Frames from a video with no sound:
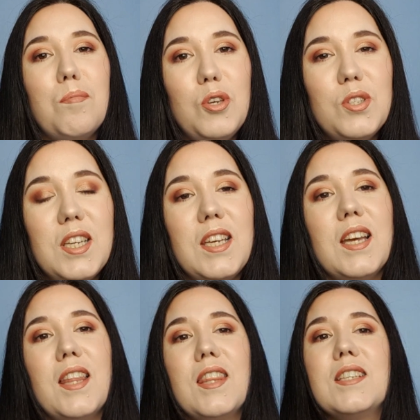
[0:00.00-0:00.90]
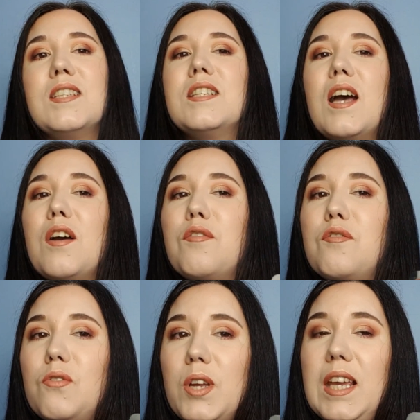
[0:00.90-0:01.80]
Beauty, and this is a
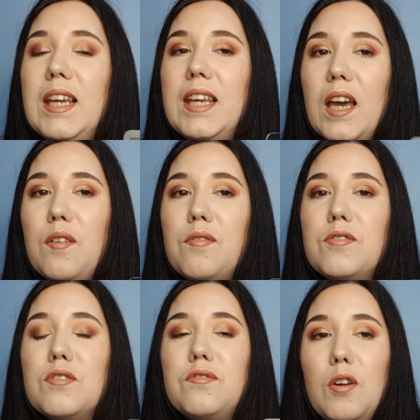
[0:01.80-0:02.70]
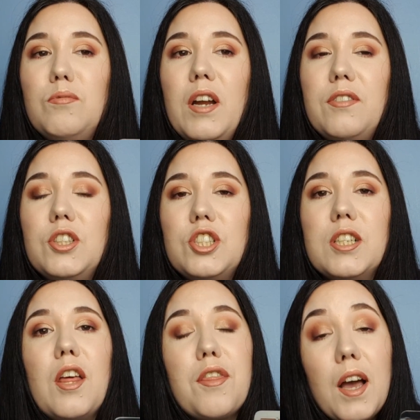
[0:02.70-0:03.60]
free gift from
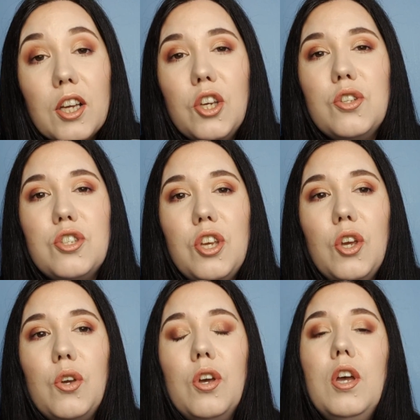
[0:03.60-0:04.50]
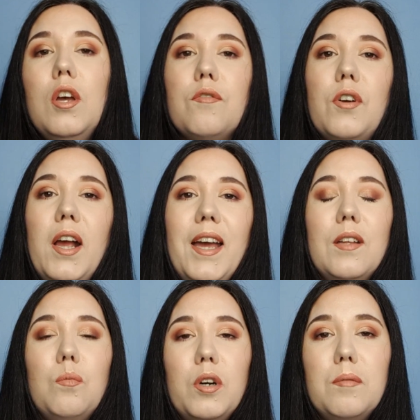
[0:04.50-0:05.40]
Revolution. A thank you to you for
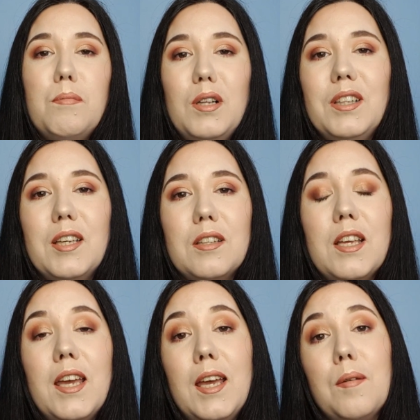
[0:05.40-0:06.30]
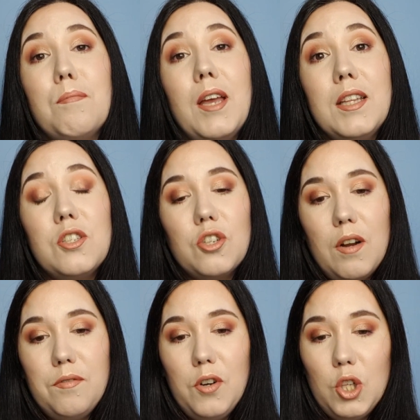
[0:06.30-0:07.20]
hitting 1 million
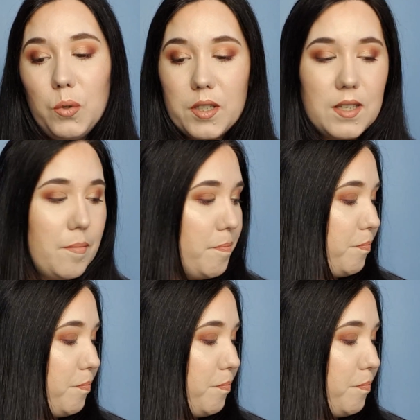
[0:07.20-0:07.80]
Instagram followers.